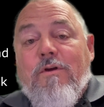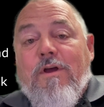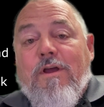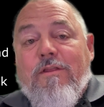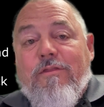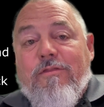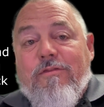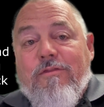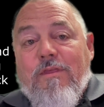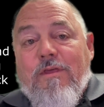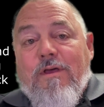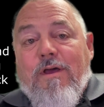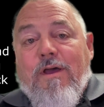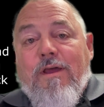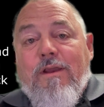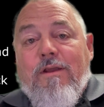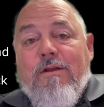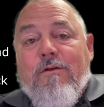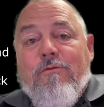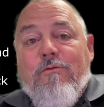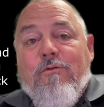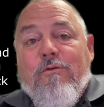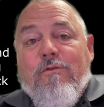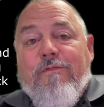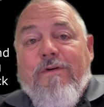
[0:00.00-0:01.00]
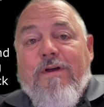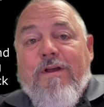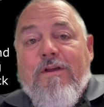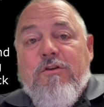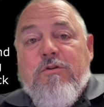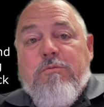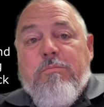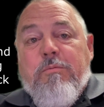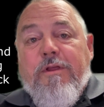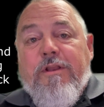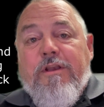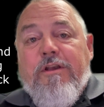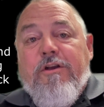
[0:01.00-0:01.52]
I I don't know if I
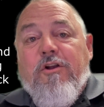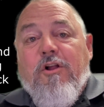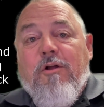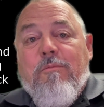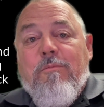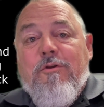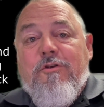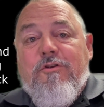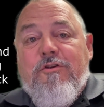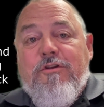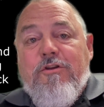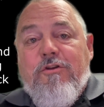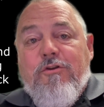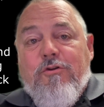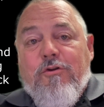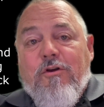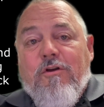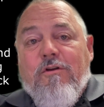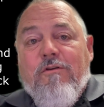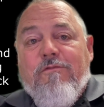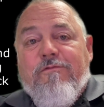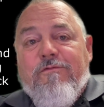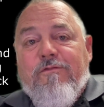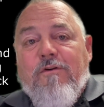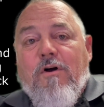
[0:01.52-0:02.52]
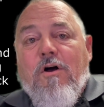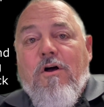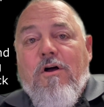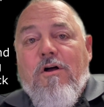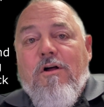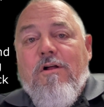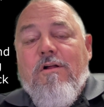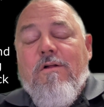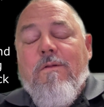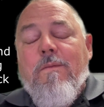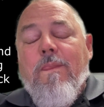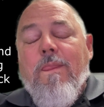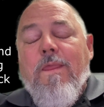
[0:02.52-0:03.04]
explained it all, but she took a
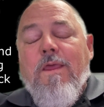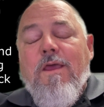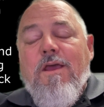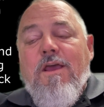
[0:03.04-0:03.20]
fall